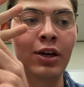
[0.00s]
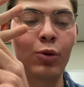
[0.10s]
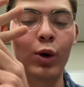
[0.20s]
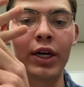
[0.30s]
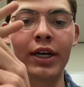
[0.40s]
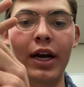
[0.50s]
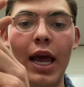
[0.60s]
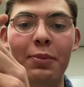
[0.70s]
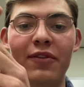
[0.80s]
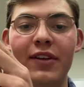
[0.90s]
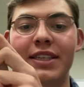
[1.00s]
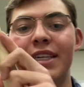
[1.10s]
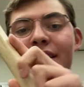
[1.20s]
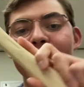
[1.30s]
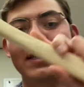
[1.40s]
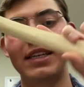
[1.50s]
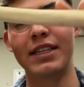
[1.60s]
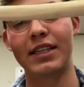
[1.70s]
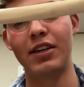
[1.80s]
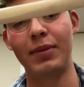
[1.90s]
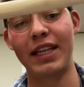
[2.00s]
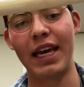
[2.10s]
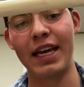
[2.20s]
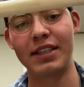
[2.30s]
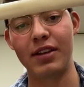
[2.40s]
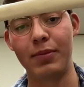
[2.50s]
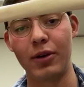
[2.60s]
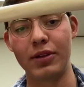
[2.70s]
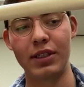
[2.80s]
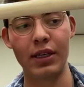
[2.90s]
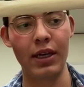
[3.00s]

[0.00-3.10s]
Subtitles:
where your epiphysis going to be the ends of the bones.